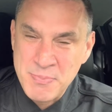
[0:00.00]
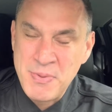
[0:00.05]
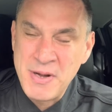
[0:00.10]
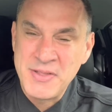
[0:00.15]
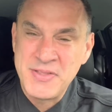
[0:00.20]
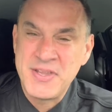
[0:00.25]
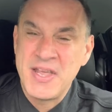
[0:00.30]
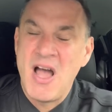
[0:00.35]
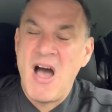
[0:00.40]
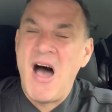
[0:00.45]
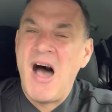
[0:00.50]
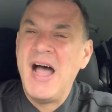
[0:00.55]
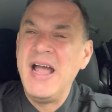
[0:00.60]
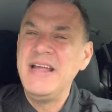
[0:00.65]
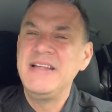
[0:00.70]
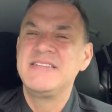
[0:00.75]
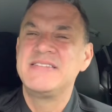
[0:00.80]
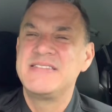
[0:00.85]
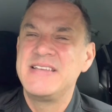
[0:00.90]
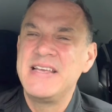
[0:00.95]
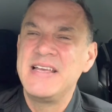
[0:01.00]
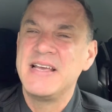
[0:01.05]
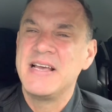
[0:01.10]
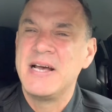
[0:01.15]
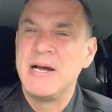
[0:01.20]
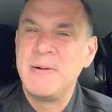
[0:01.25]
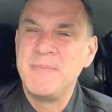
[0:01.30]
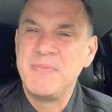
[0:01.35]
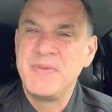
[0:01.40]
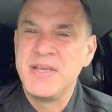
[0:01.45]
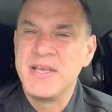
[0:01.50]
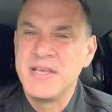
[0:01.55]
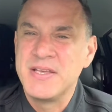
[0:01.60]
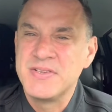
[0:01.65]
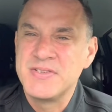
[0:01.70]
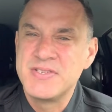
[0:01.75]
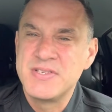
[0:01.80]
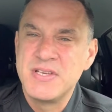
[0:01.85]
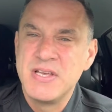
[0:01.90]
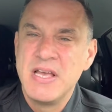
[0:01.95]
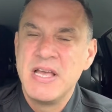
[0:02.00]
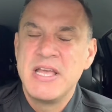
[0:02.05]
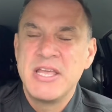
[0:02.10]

But the idea is,